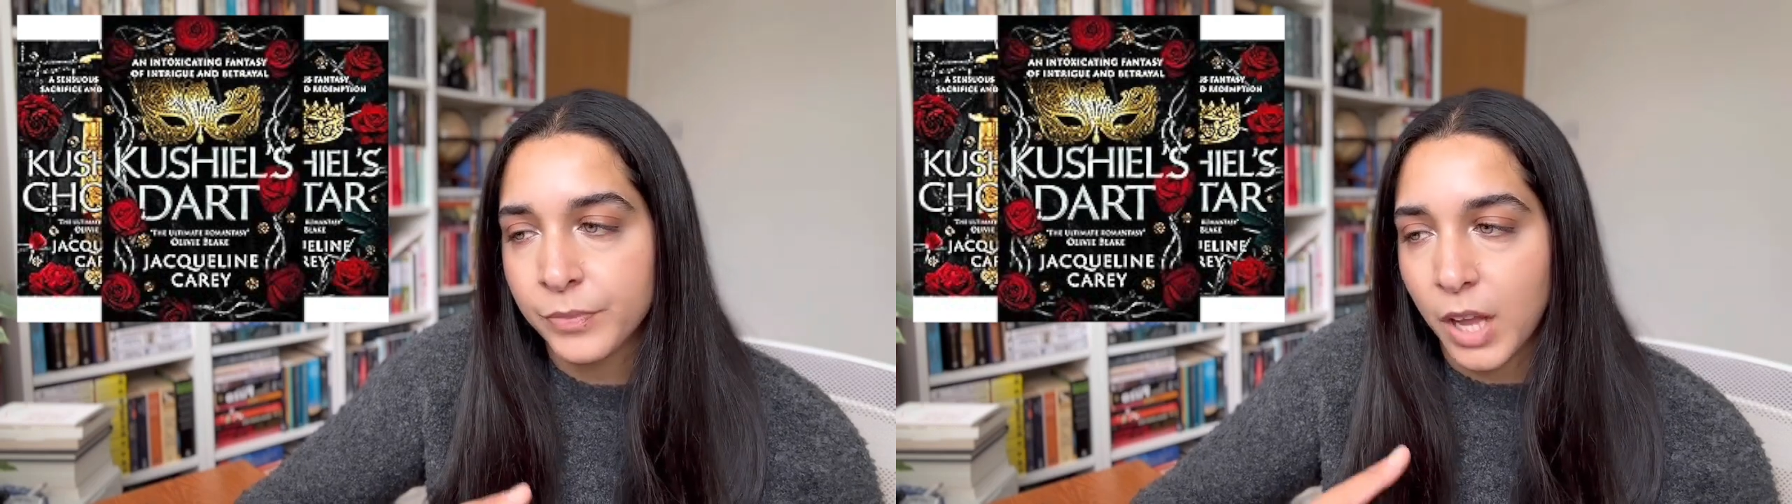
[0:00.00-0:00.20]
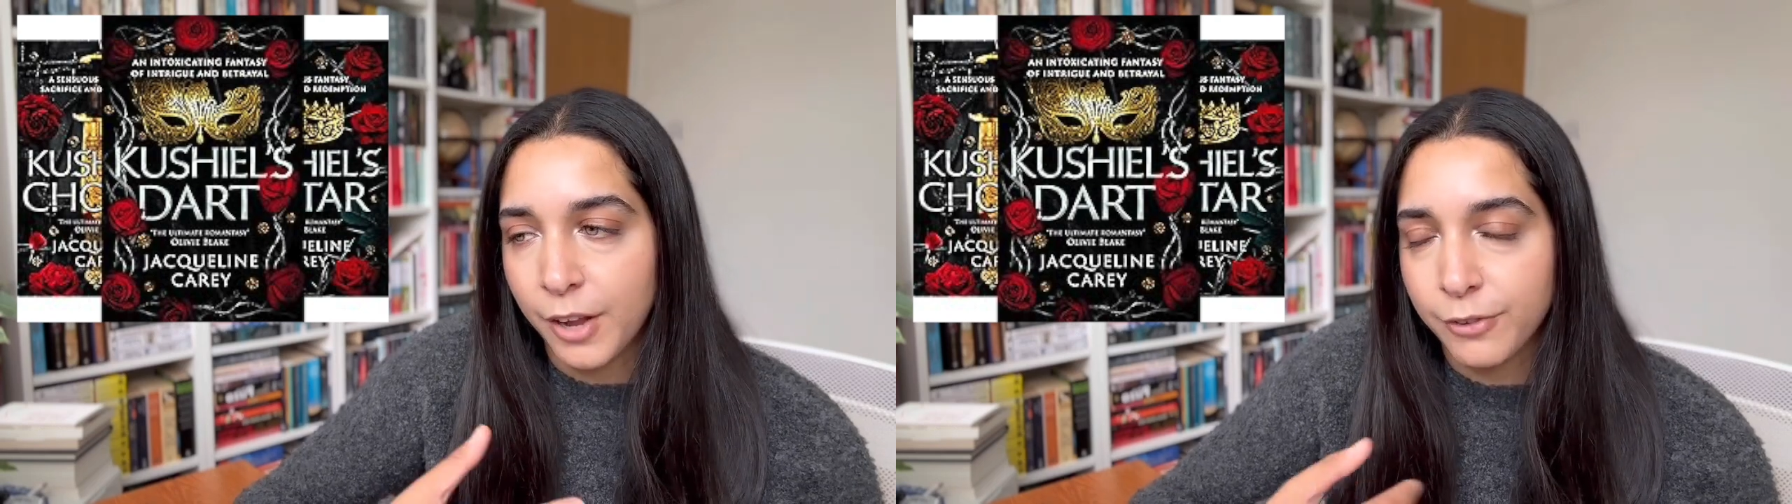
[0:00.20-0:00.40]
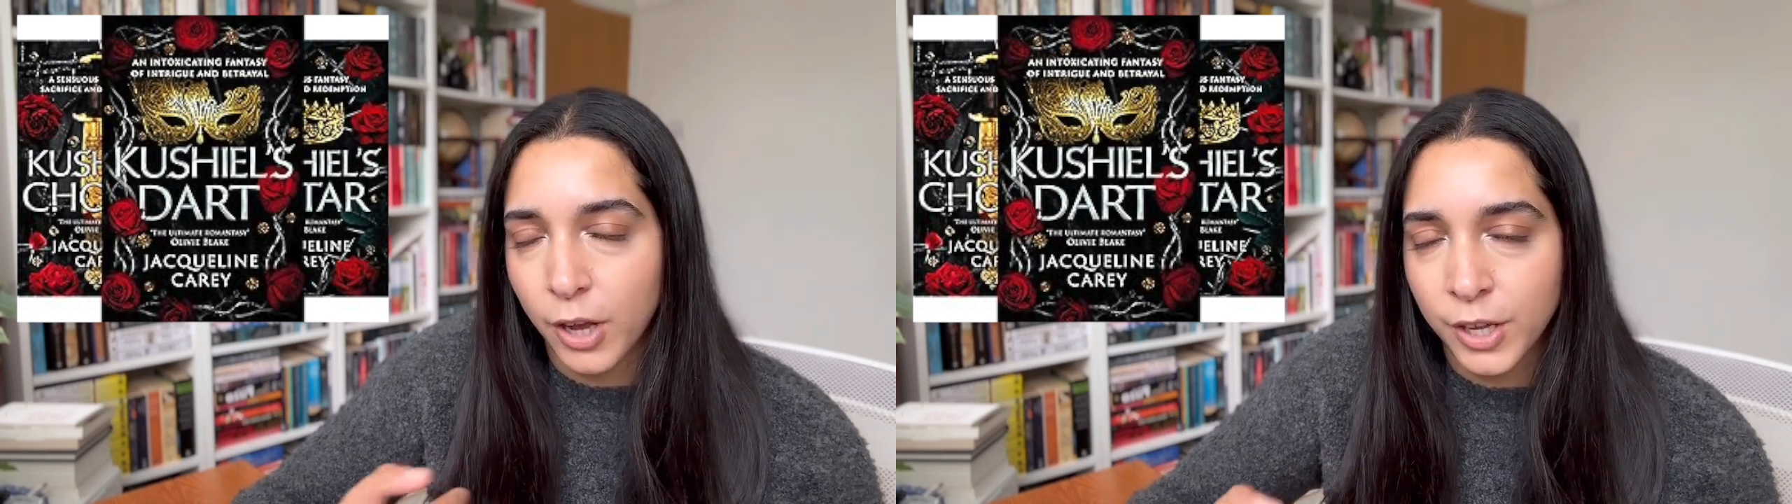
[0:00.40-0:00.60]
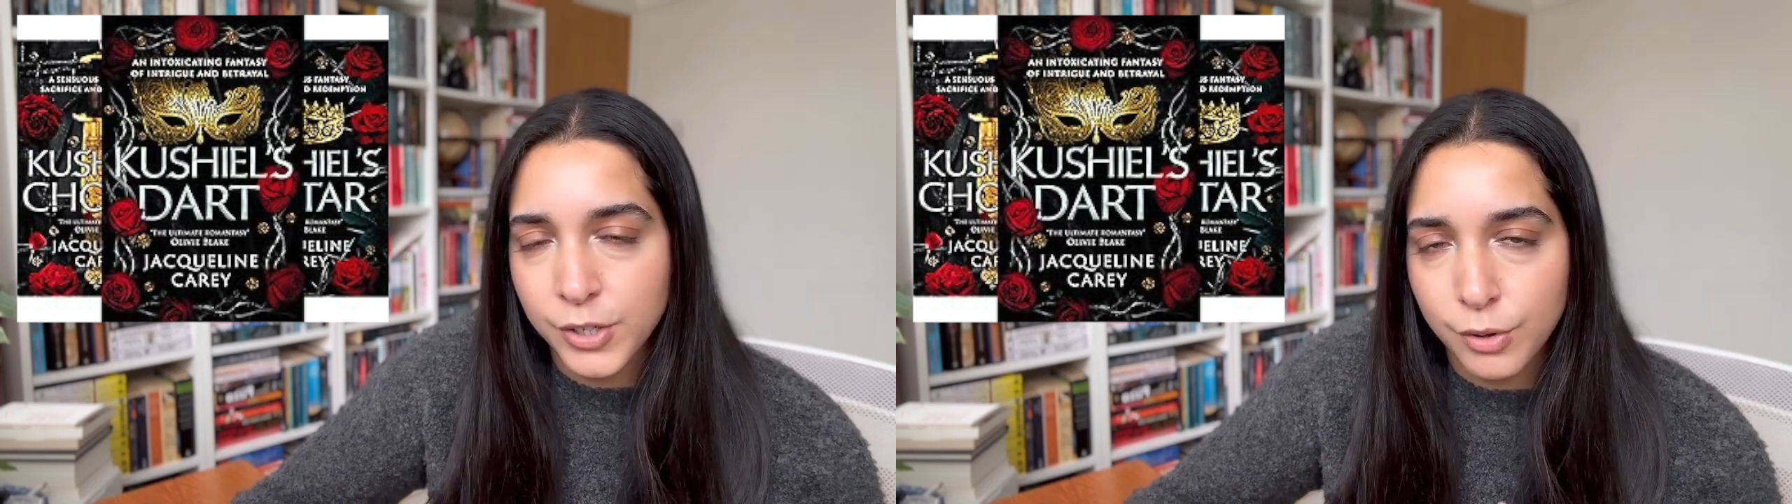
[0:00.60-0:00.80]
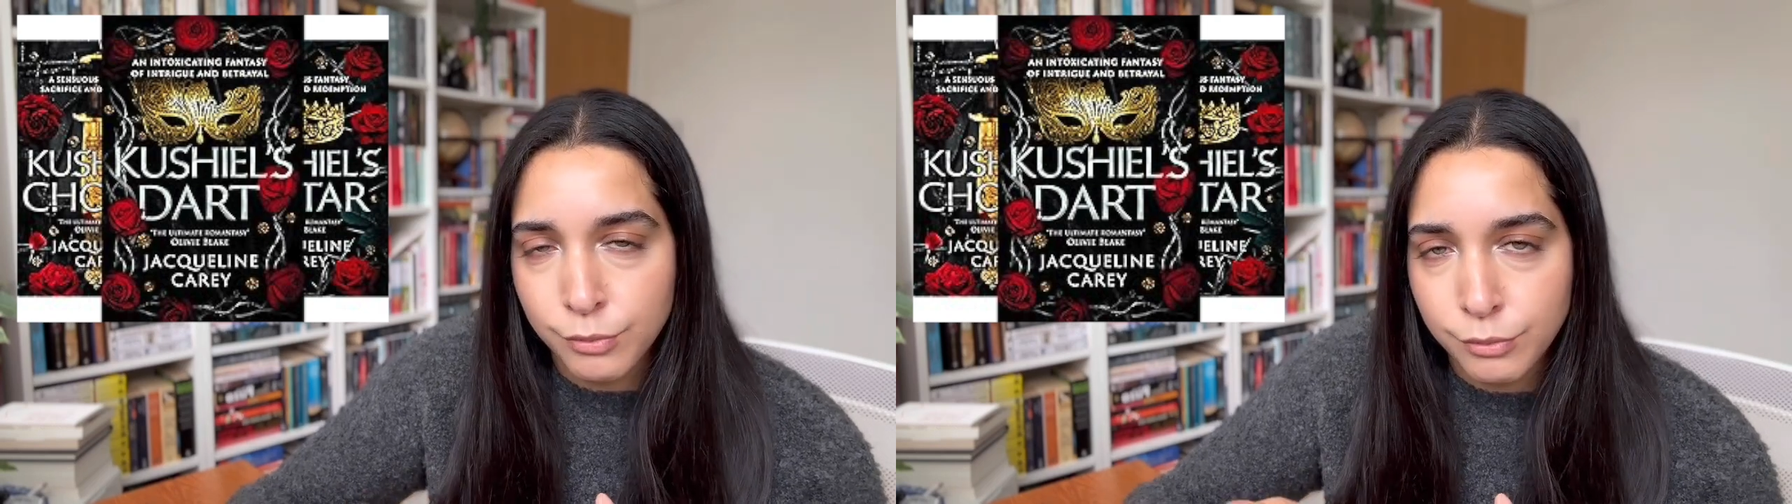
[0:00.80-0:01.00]
I've heard
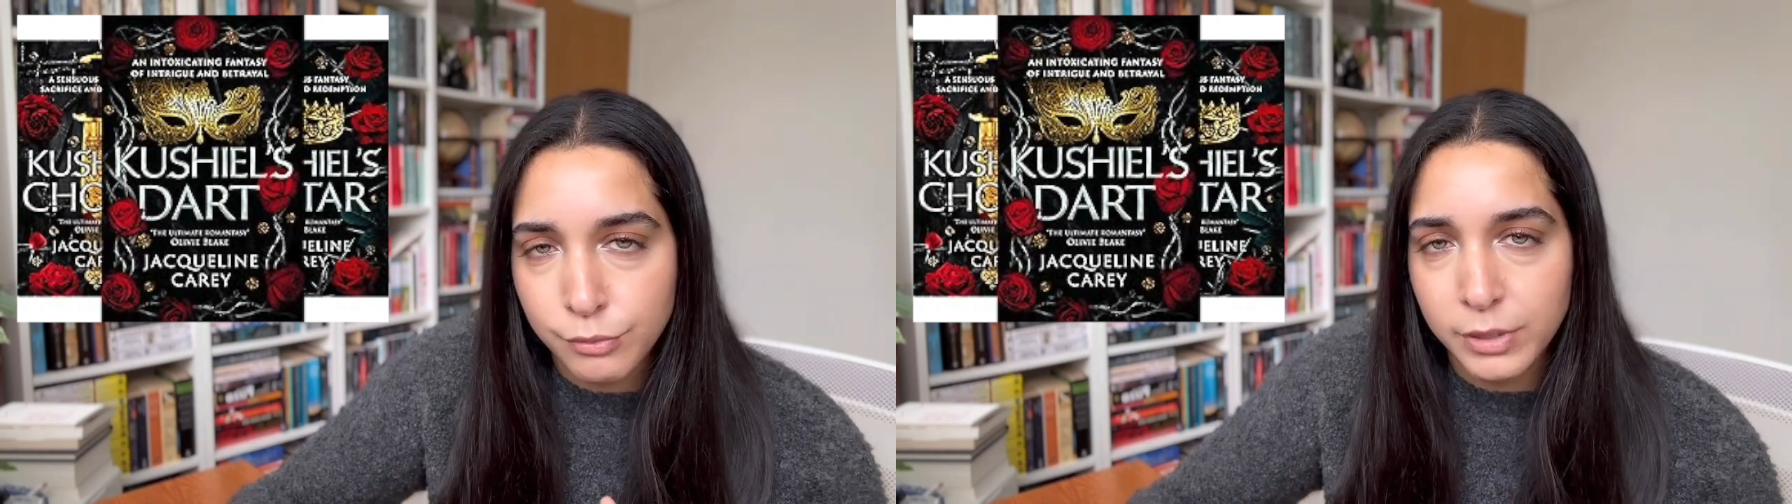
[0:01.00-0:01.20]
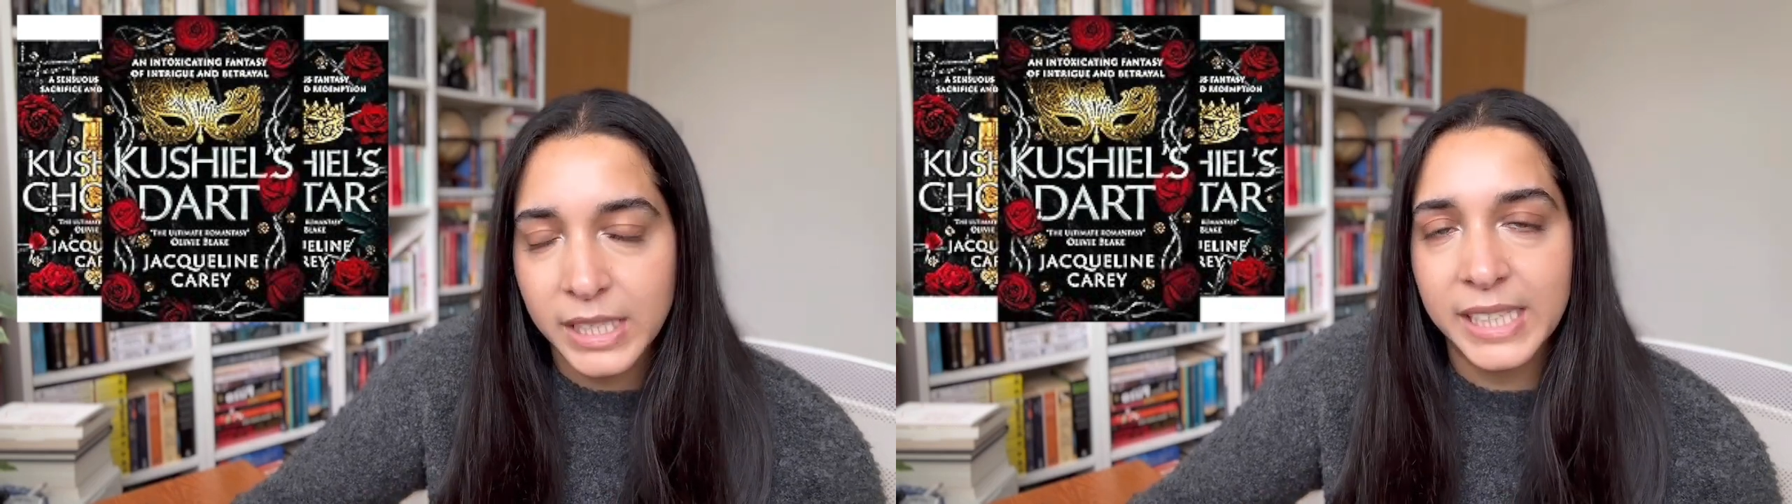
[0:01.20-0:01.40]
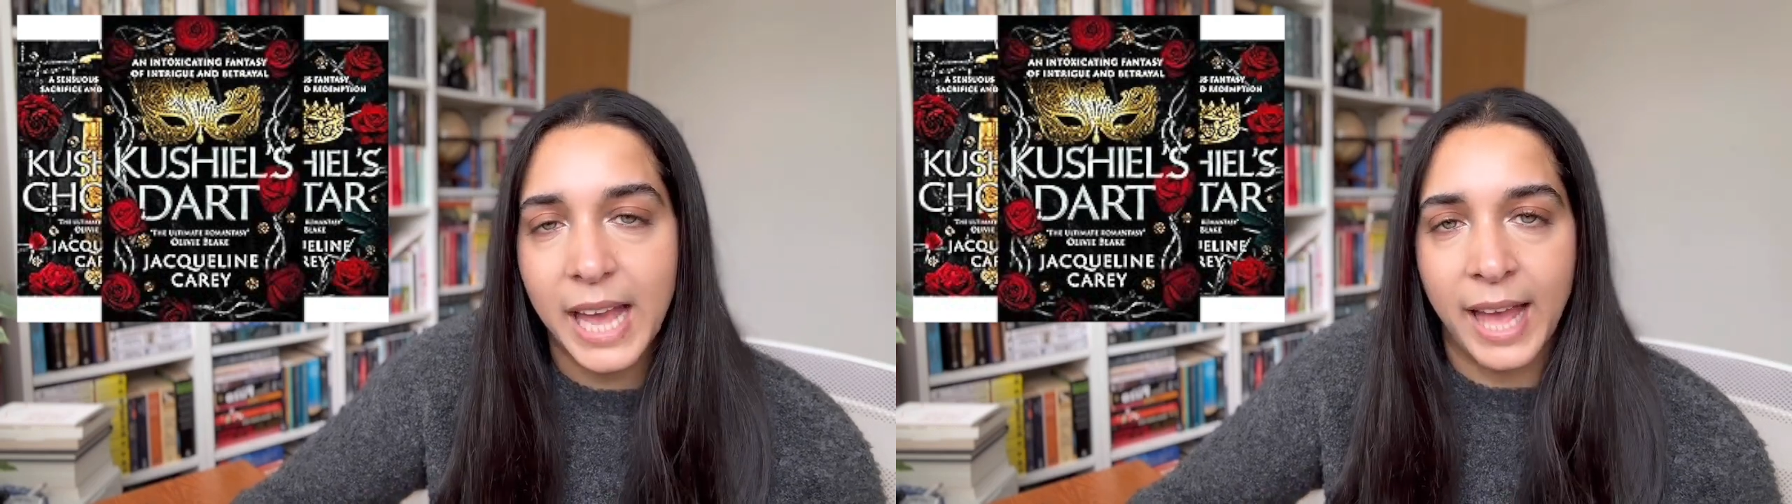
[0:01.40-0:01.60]
really